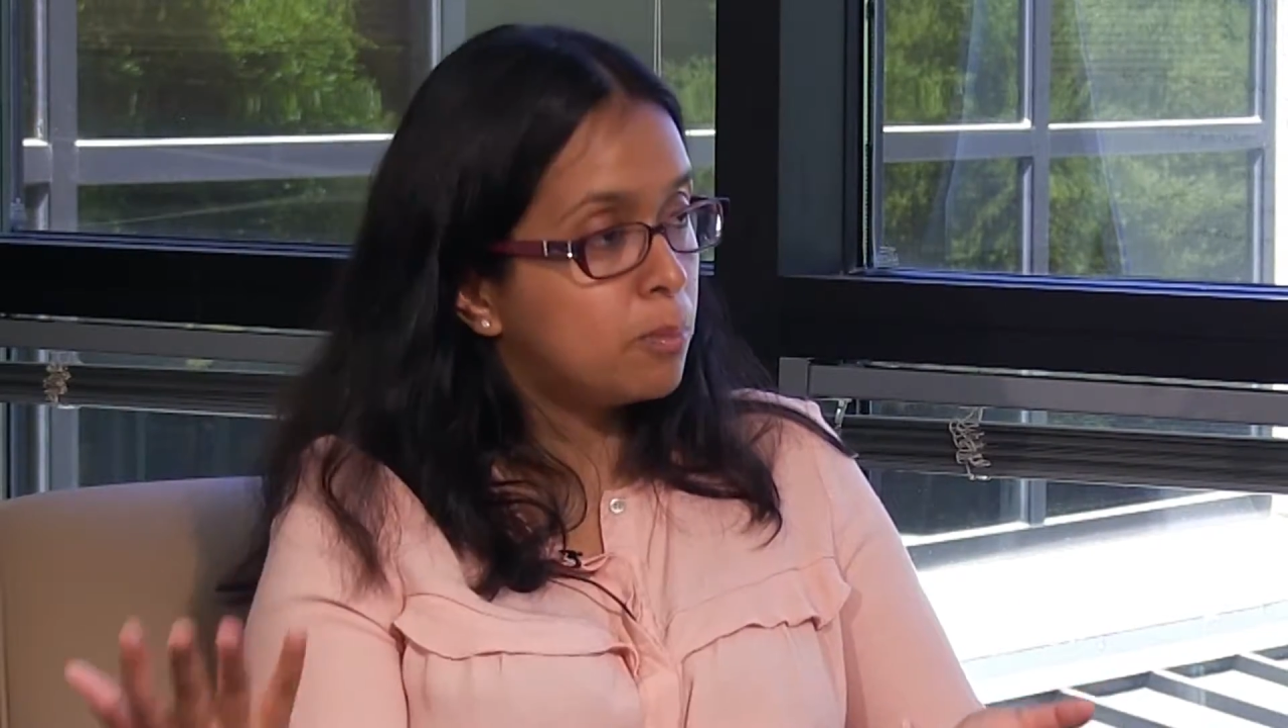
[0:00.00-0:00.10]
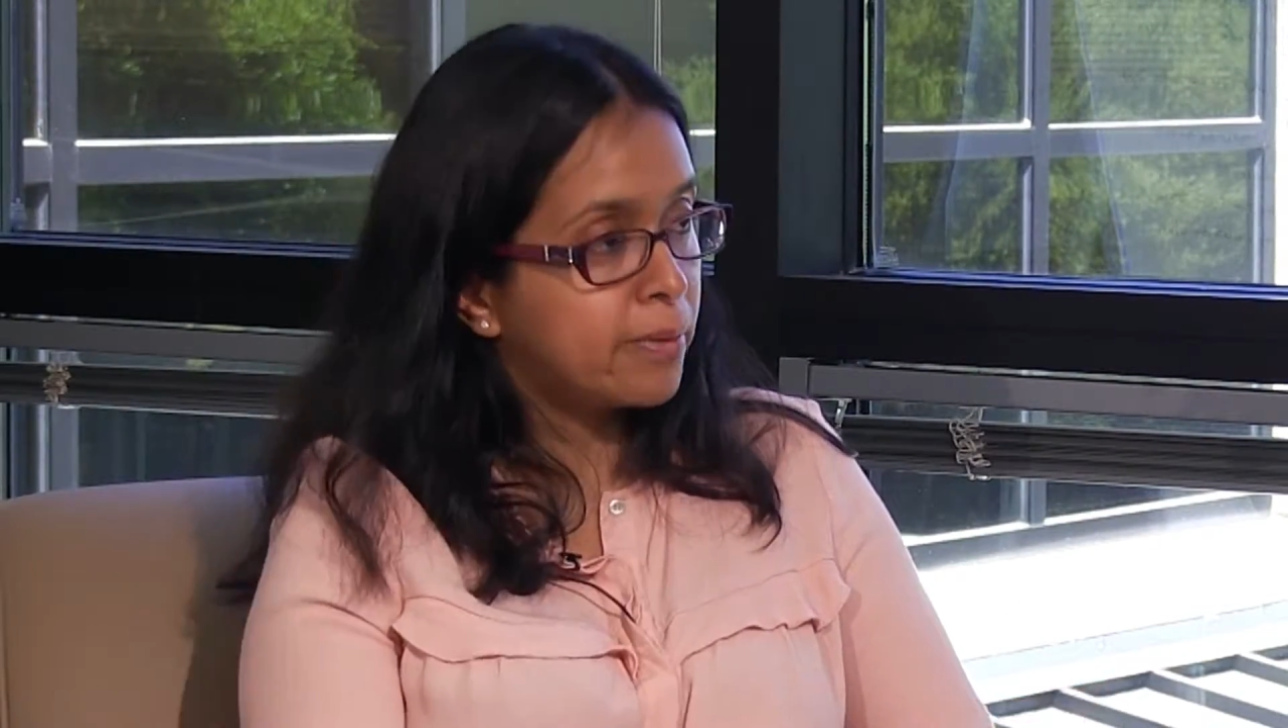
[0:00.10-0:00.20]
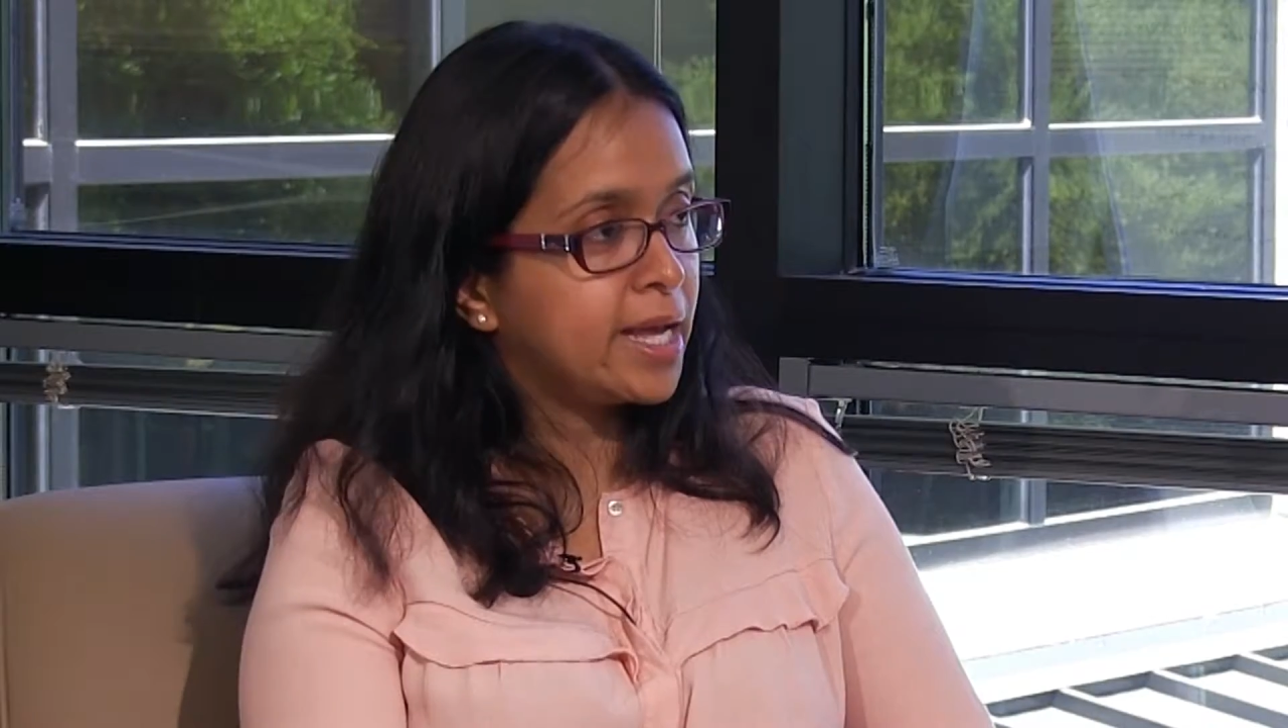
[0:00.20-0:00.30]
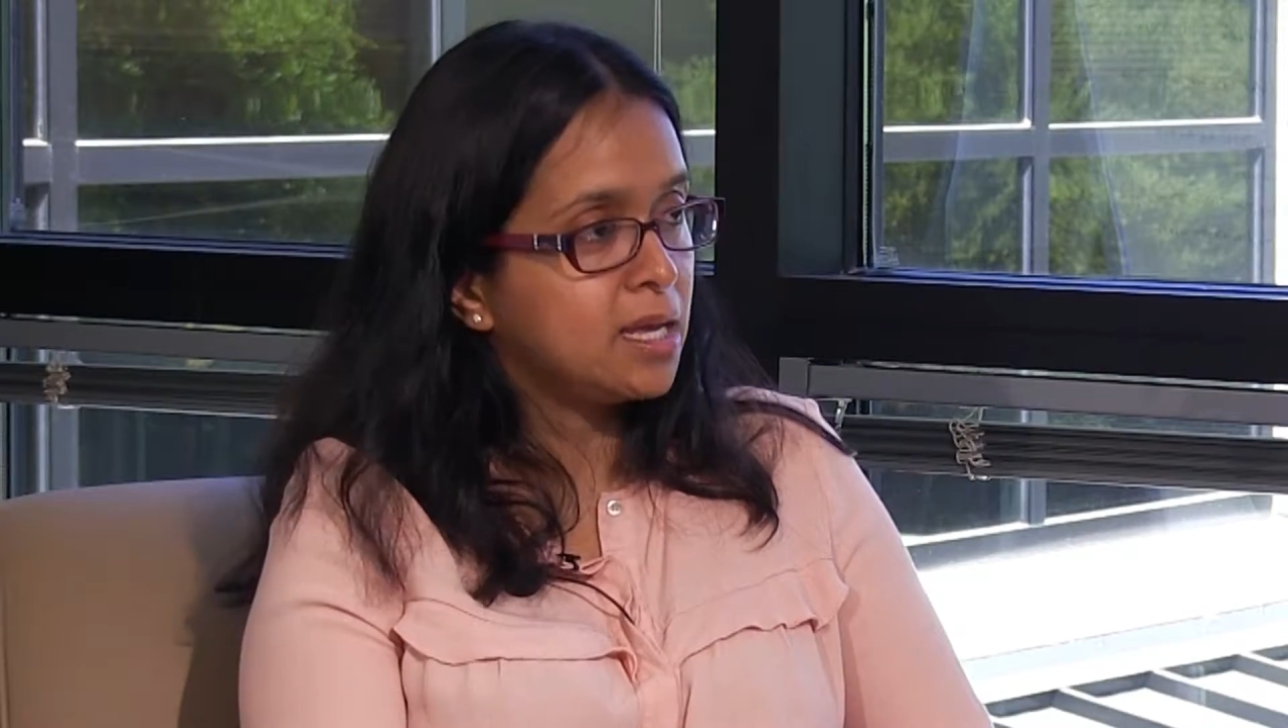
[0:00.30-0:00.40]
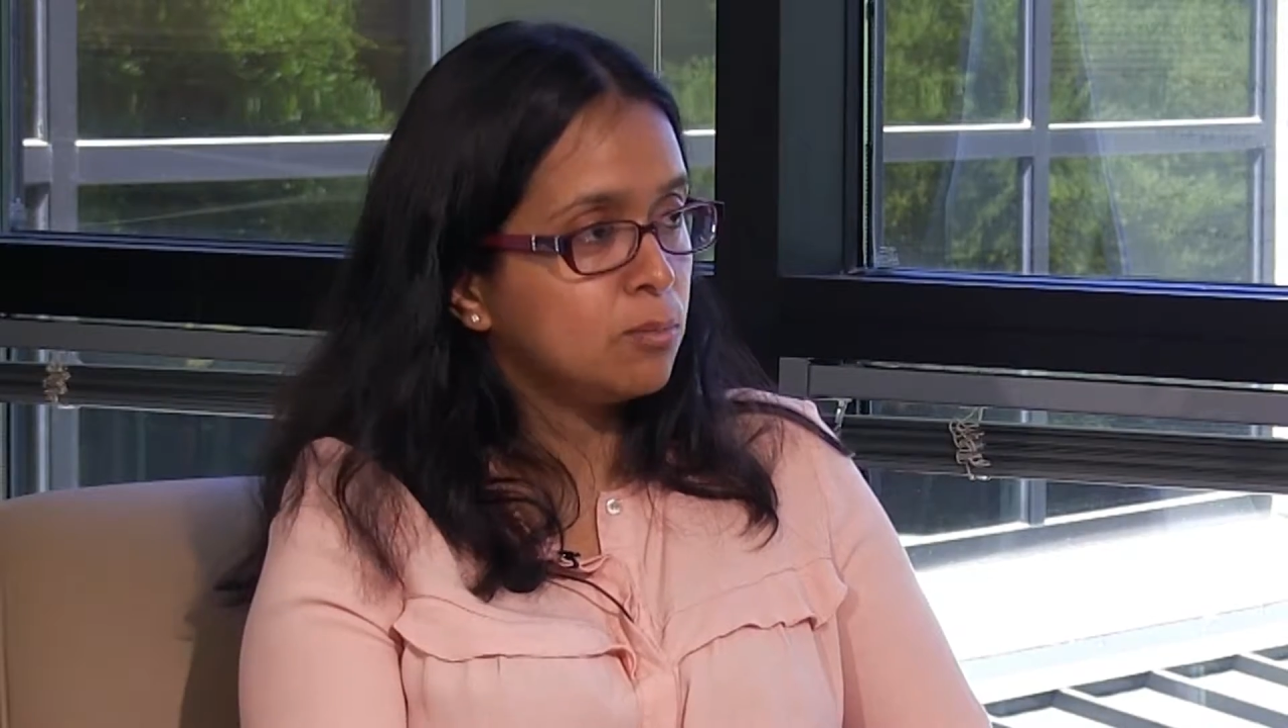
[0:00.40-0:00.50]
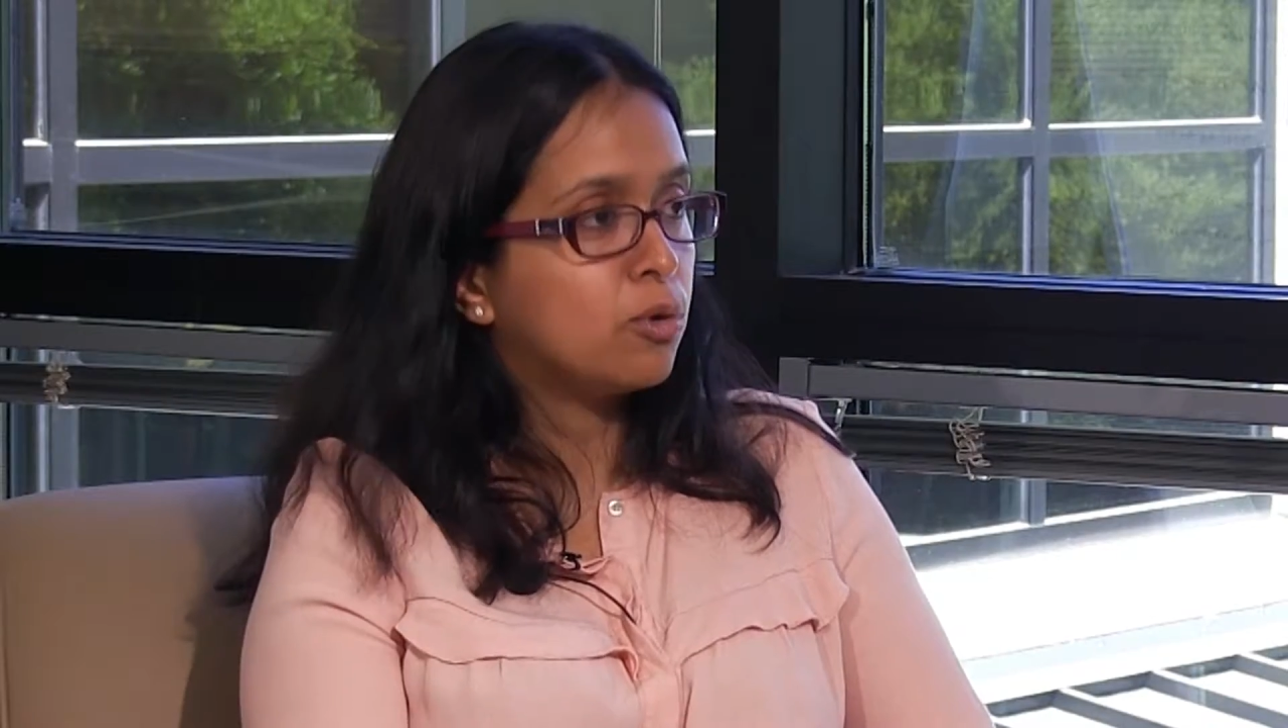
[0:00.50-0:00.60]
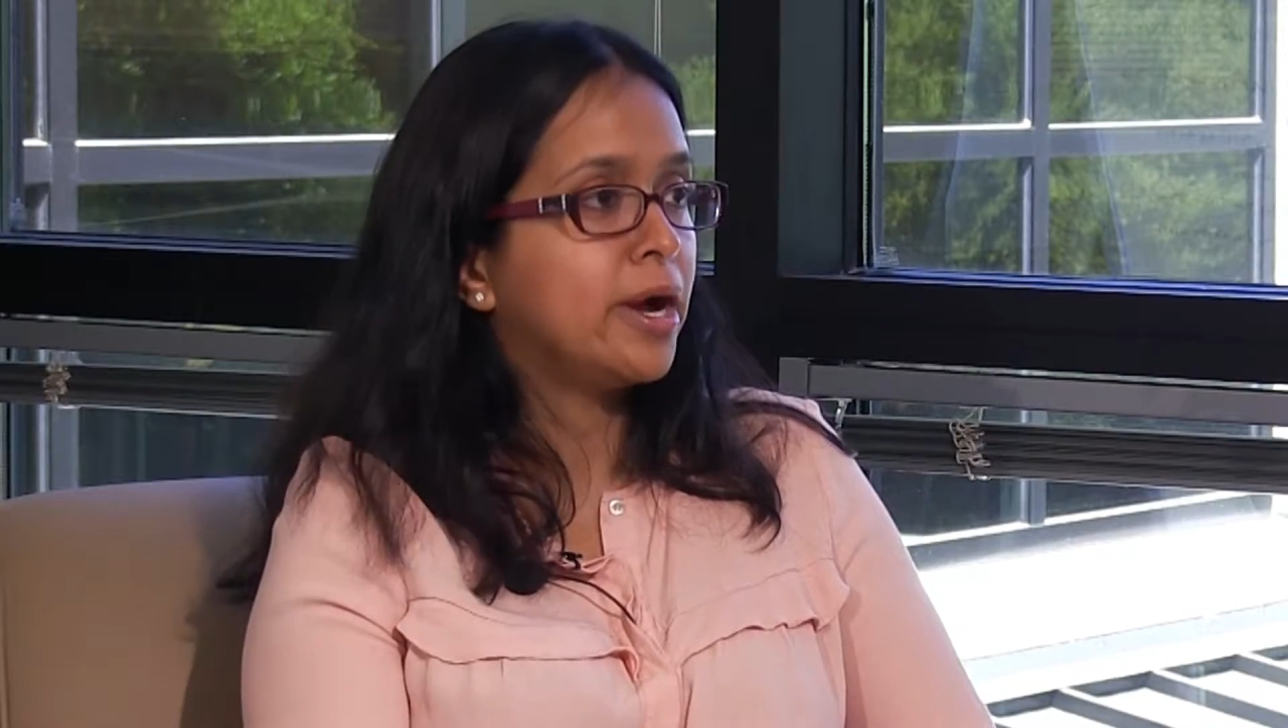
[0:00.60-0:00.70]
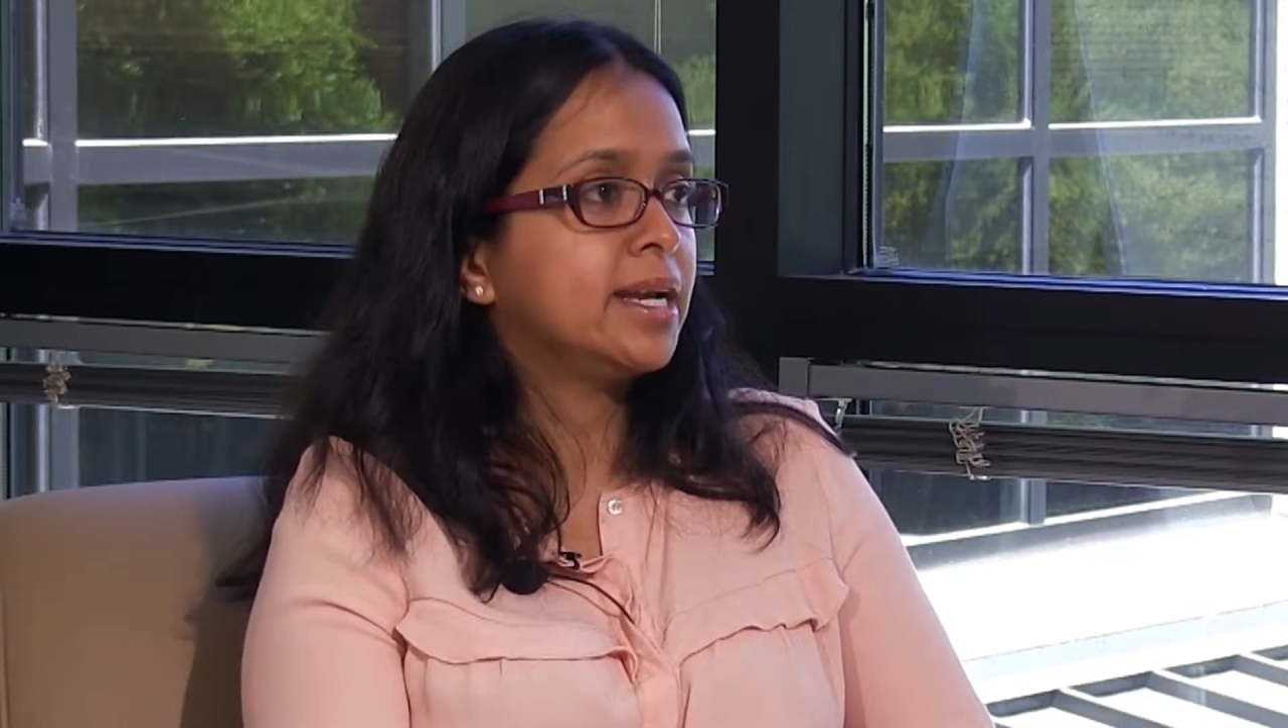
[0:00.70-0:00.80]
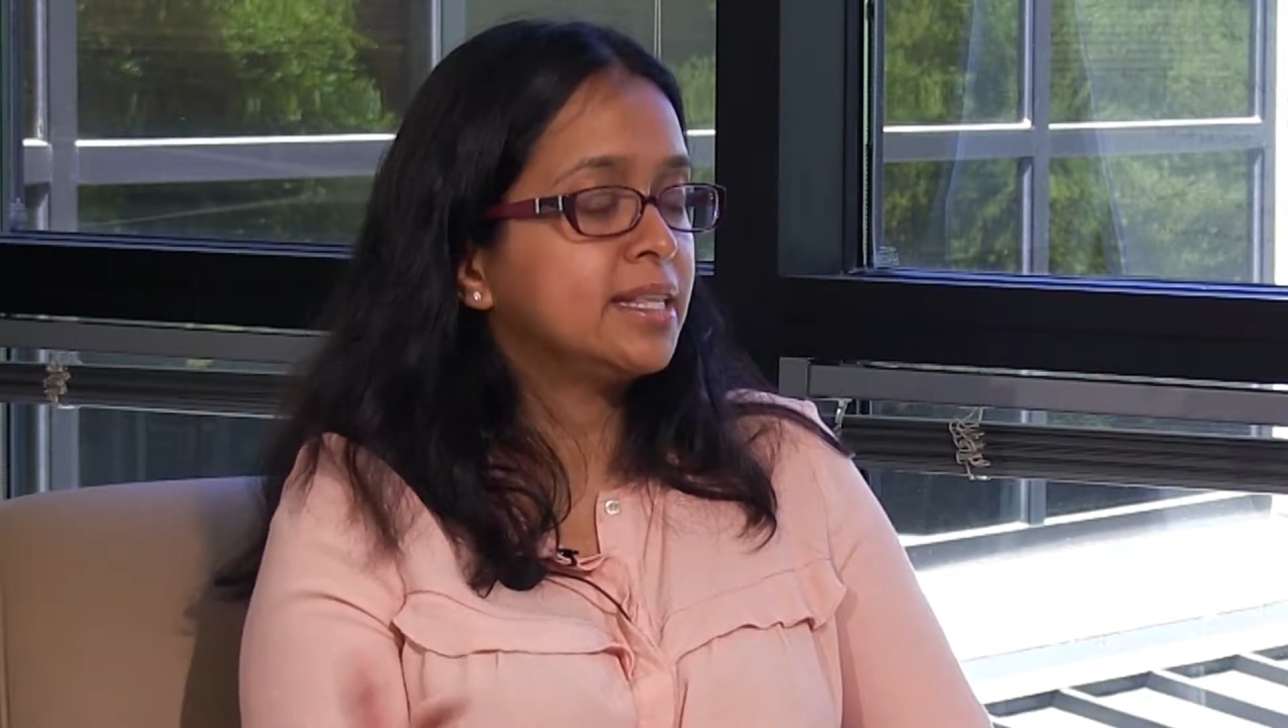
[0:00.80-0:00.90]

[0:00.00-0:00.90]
Breaking Point,